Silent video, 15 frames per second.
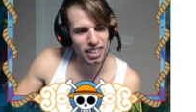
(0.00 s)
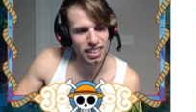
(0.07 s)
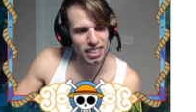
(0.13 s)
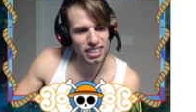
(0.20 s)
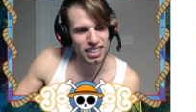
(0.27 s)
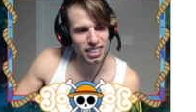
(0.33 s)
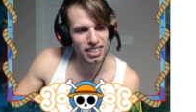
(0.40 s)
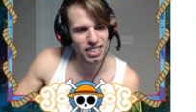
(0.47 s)
like
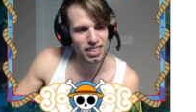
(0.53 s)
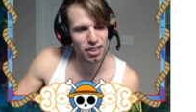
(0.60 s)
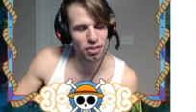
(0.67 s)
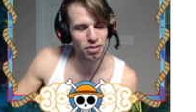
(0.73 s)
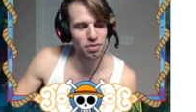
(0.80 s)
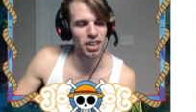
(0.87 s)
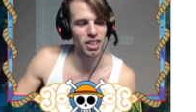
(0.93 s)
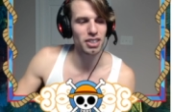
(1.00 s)
he does too
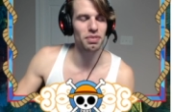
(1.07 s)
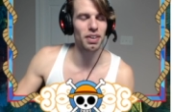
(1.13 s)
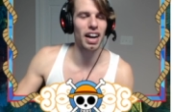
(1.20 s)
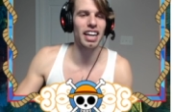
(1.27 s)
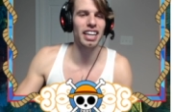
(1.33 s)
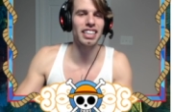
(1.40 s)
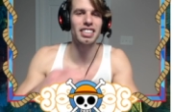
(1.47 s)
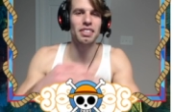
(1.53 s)
much,
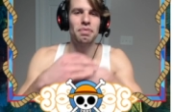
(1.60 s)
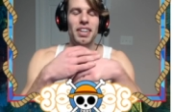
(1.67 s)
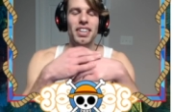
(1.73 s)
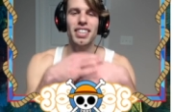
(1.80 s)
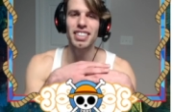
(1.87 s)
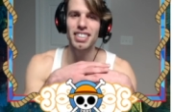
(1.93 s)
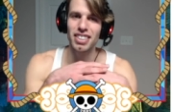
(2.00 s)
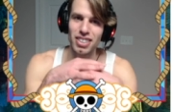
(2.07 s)
but his
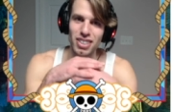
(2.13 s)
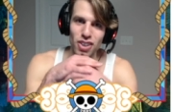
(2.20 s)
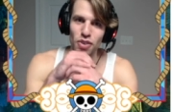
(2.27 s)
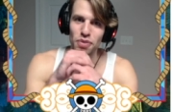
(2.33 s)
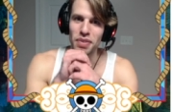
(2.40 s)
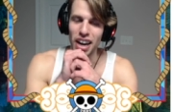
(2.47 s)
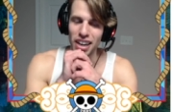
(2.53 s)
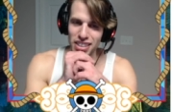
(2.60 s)
abilities are so
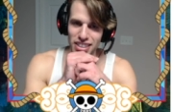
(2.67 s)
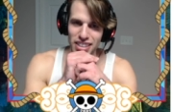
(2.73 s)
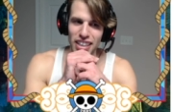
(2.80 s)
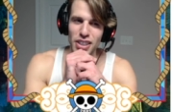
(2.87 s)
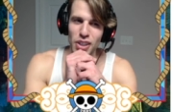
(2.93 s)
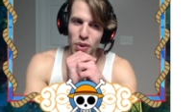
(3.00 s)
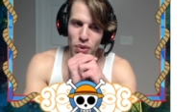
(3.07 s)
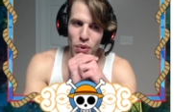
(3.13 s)
obnoxious and I
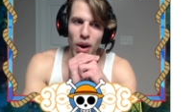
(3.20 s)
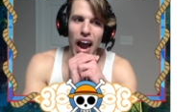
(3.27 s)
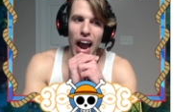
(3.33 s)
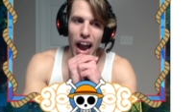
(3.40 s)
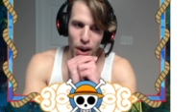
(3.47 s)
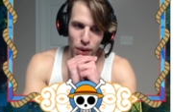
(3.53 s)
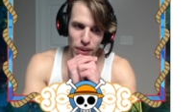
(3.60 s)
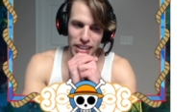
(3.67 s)
don't know
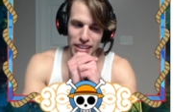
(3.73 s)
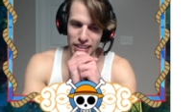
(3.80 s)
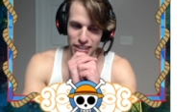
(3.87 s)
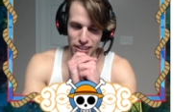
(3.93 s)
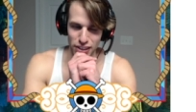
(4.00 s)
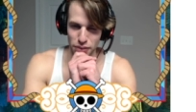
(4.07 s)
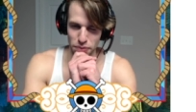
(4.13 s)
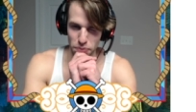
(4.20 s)
how he
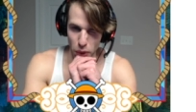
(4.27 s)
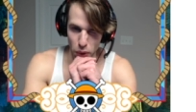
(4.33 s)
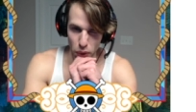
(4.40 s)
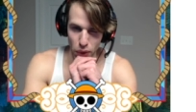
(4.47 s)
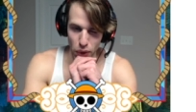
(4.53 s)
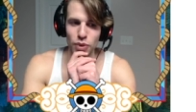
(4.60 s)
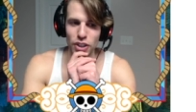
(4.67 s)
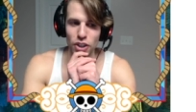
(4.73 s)
doesn't do
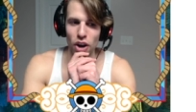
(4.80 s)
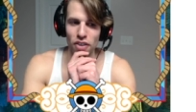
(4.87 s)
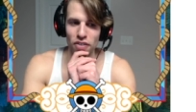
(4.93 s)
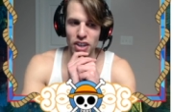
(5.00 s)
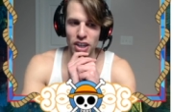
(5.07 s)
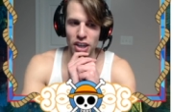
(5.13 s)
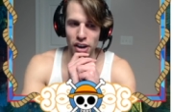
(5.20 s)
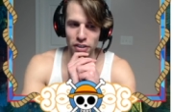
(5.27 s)
more. We don't have
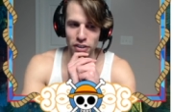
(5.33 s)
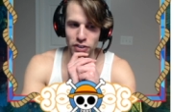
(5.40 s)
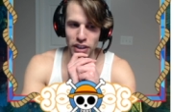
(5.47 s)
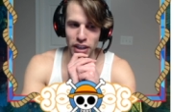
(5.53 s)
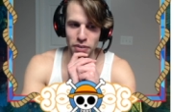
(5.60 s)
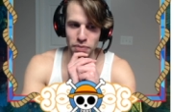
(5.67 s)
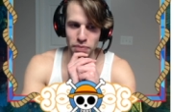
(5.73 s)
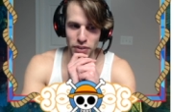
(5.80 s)
enough of
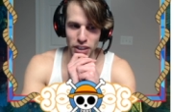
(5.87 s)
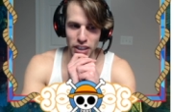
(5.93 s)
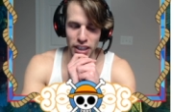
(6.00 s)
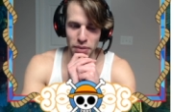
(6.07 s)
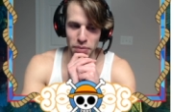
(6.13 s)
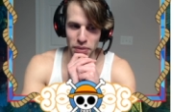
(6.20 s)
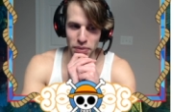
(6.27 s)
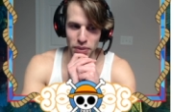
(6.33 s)
them to
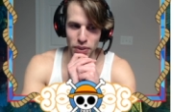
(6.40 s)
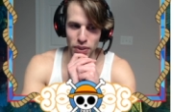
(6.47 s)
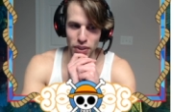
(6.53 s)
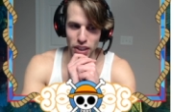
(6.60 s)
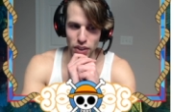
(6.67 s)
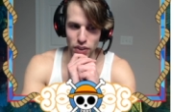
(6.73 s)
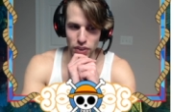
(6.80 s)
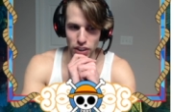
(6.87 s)
get people who are
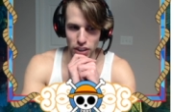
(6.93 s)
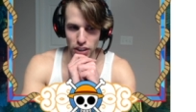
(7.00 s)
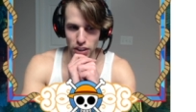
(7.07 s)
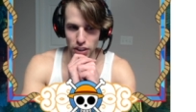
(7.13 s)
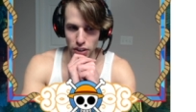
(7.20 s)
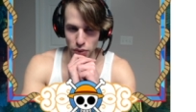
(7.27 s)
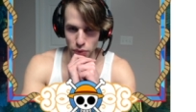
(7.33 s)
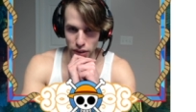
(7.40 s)
like really
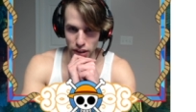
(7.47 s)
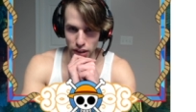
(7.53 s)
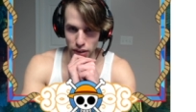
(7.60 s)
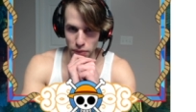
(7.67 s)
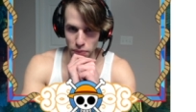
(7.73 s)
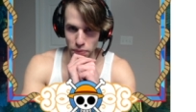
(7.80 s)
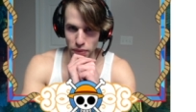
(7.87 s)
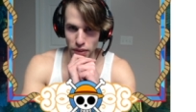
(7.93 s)
good with
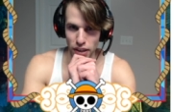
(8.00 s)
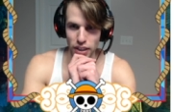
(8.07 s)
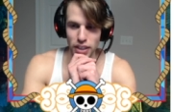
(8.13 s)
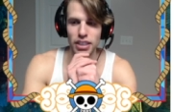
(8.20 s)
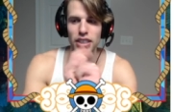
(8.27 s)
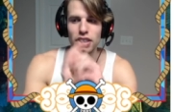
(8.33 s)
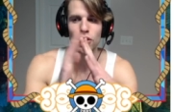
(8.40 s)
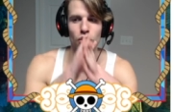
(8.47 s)
him
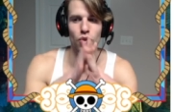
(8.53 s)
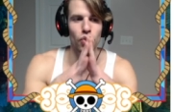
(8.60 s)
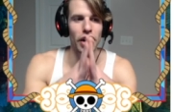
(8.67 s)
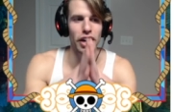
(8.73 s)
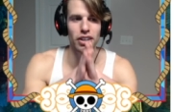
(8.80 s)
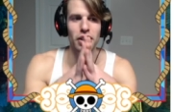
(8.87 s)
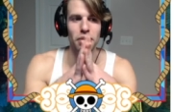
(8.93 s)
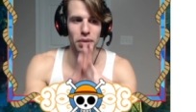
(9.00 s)
because he's
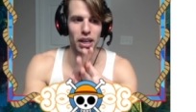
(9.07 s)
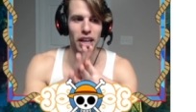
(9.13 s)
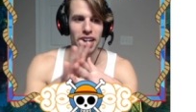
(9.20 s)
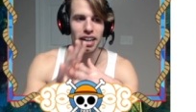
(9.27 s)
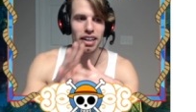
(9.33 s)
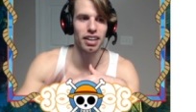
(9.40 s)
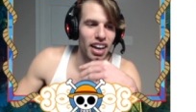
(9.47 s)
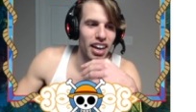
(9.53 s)
rarely
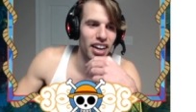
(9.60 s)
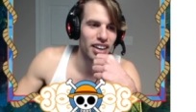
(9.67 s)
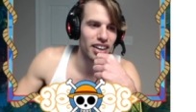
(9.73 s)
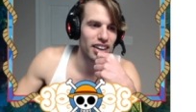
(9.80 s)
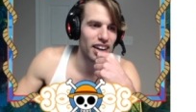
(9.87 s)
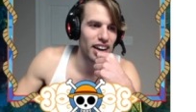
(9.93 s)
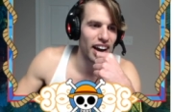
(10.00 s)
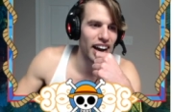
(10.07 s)
played,
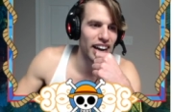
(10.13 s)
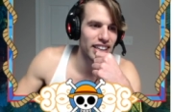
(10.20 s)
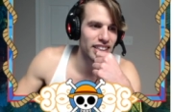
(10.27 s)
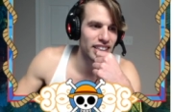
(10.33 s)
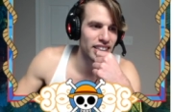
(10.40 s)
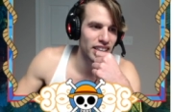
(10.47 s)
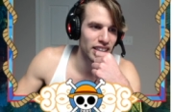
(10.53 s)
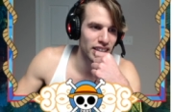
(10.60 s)
and I
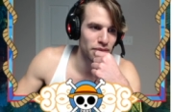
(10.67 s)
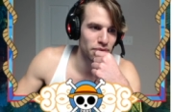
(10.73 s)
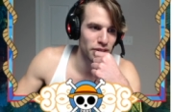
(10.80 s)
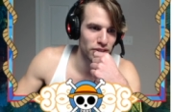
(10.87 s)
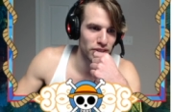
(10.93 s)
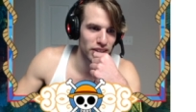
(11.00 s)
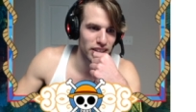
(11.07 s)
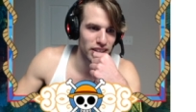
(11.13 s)
think he can
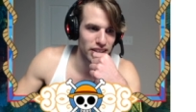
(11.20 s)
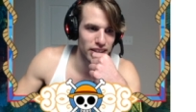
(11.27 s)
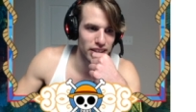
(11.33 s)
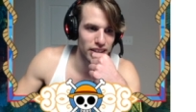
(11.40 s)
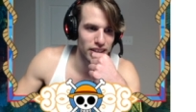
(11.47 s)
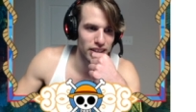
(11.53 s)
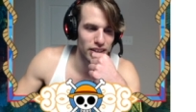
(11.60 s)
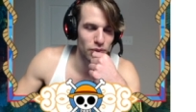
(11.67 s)
be really
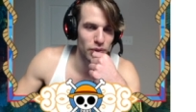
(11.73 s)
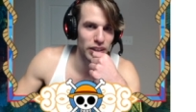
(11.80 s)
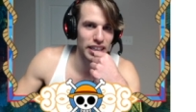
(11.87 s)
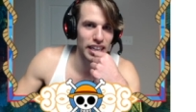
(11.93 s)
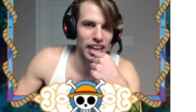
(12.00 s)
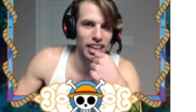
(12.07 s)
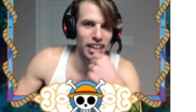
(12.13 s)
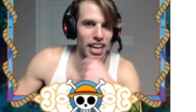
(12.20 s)
good with
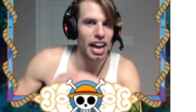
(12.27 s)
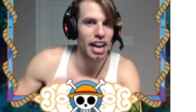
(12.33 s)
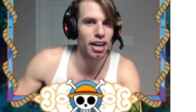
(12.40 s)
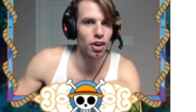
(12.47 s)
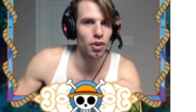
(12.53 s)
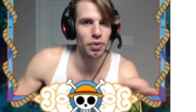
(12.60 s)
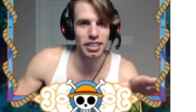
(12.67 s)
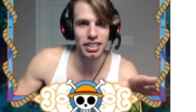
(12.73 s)
that like
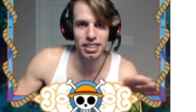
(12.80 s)
AoE